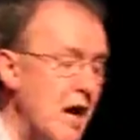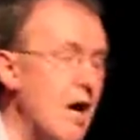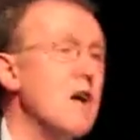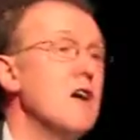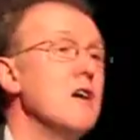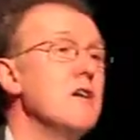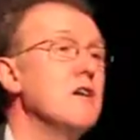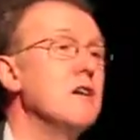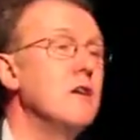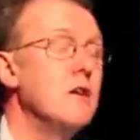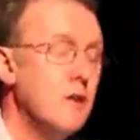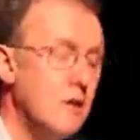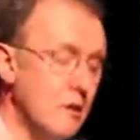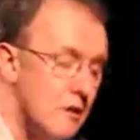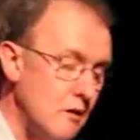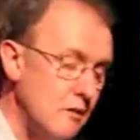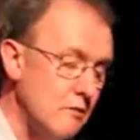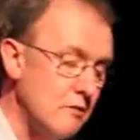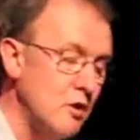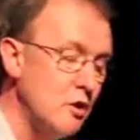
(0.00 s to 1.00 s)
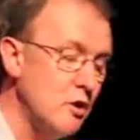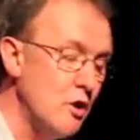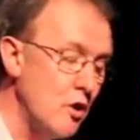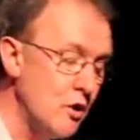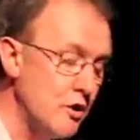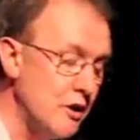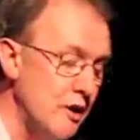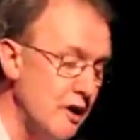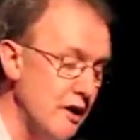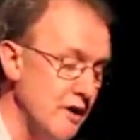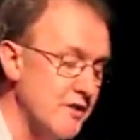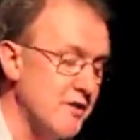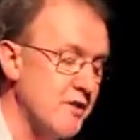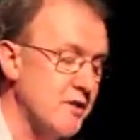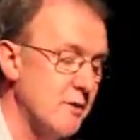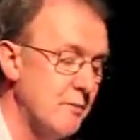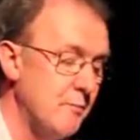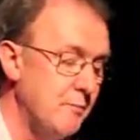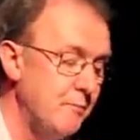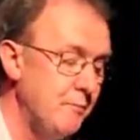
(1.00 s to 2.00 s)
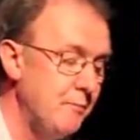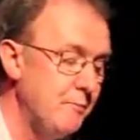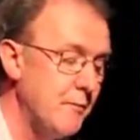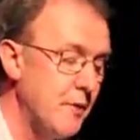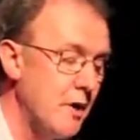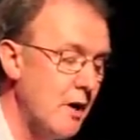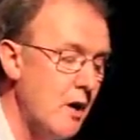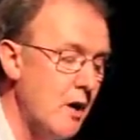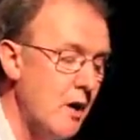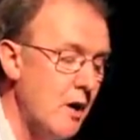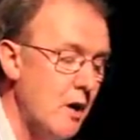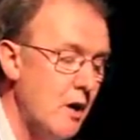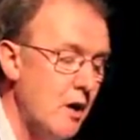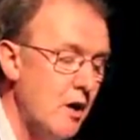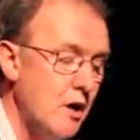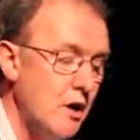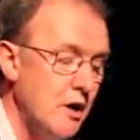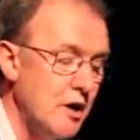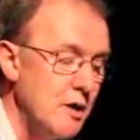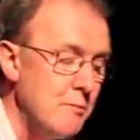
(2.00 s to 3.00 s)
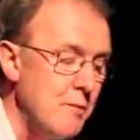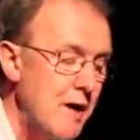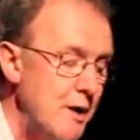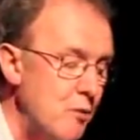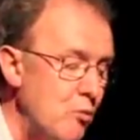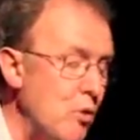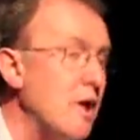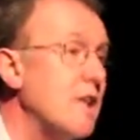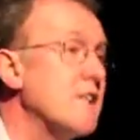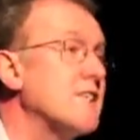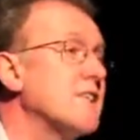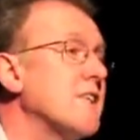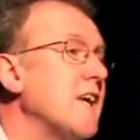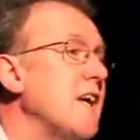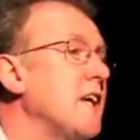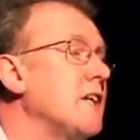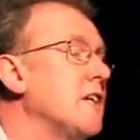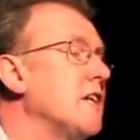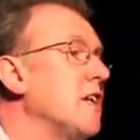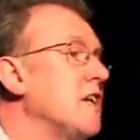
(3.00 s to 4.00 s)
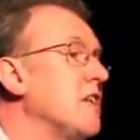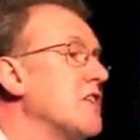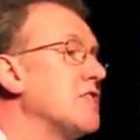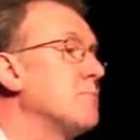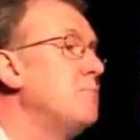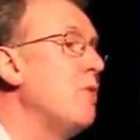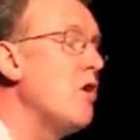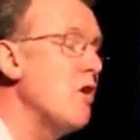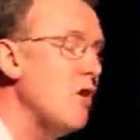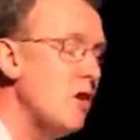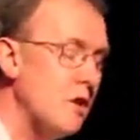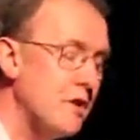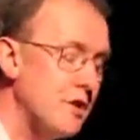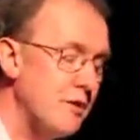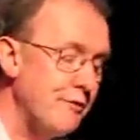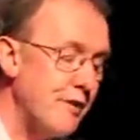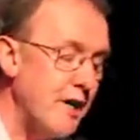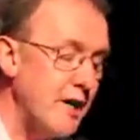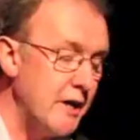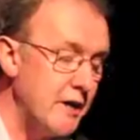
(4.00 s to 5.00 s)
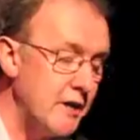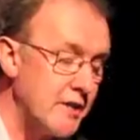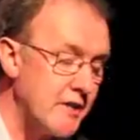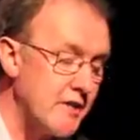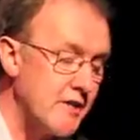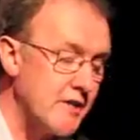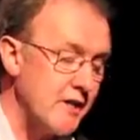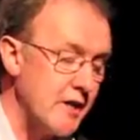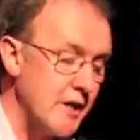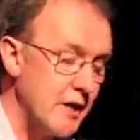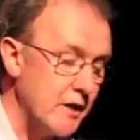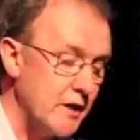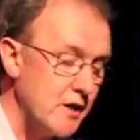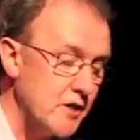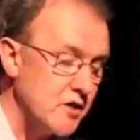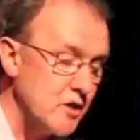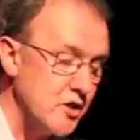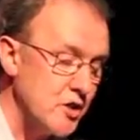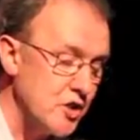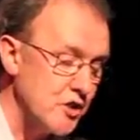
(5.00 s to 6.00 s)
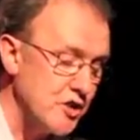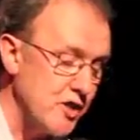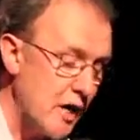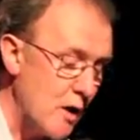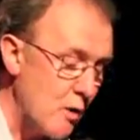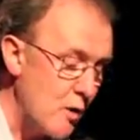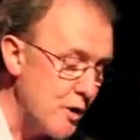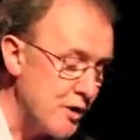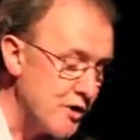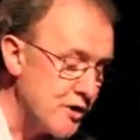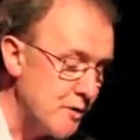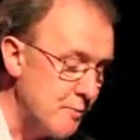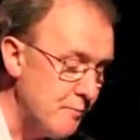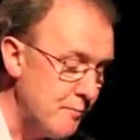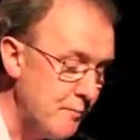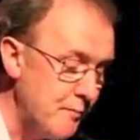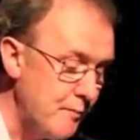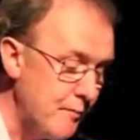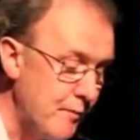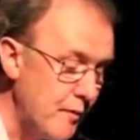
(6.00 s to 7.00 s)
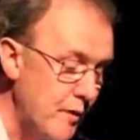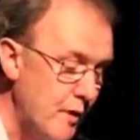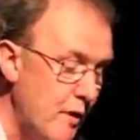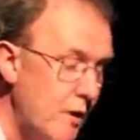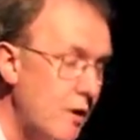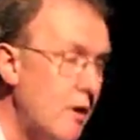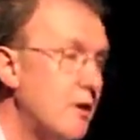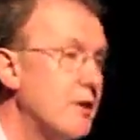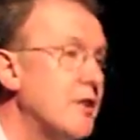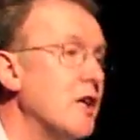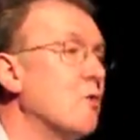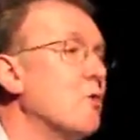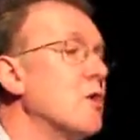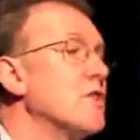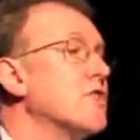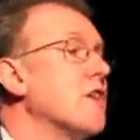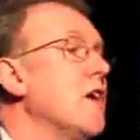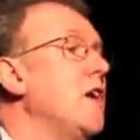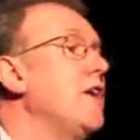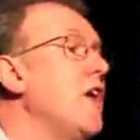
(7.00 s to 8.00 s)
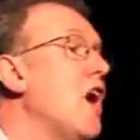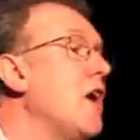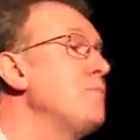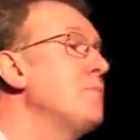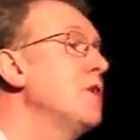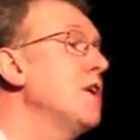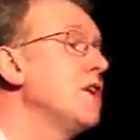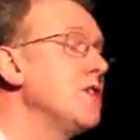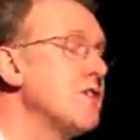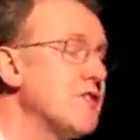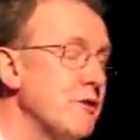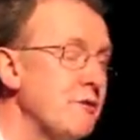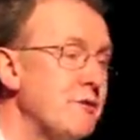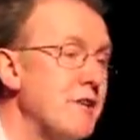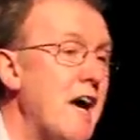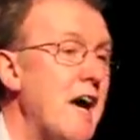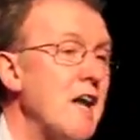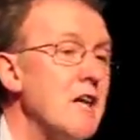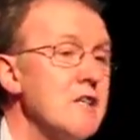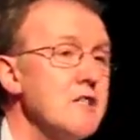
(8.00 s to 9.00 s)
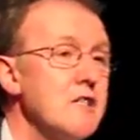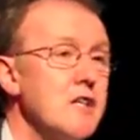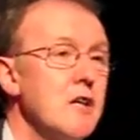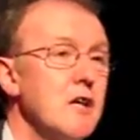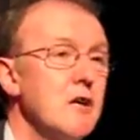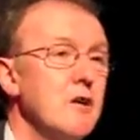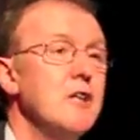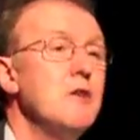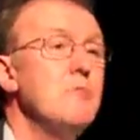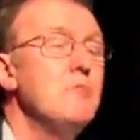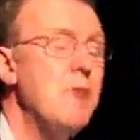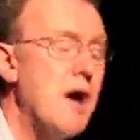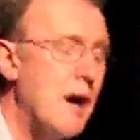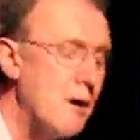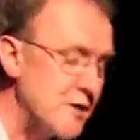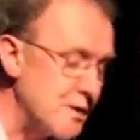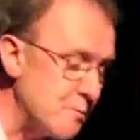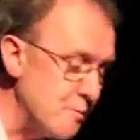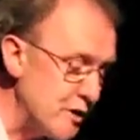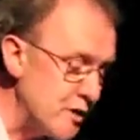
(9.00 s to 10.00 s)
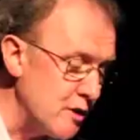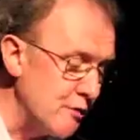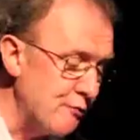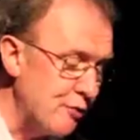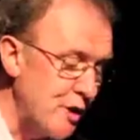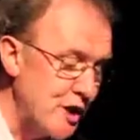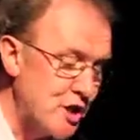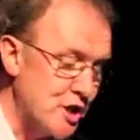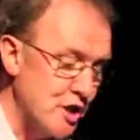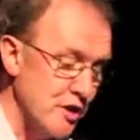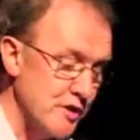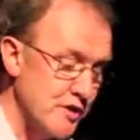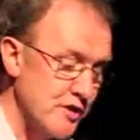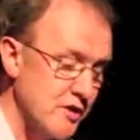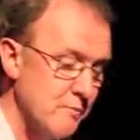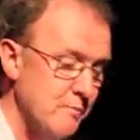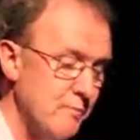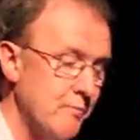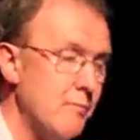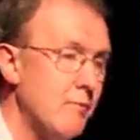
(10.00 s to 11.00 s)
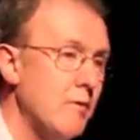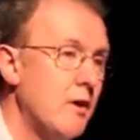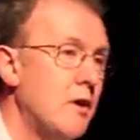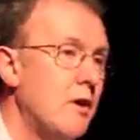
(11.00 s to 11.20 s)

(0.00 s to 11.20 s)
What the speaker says: McGahern, you know the list. You might well say that in a small, divided society such as ours, there was an opulence of talent here, an embarrassment of riches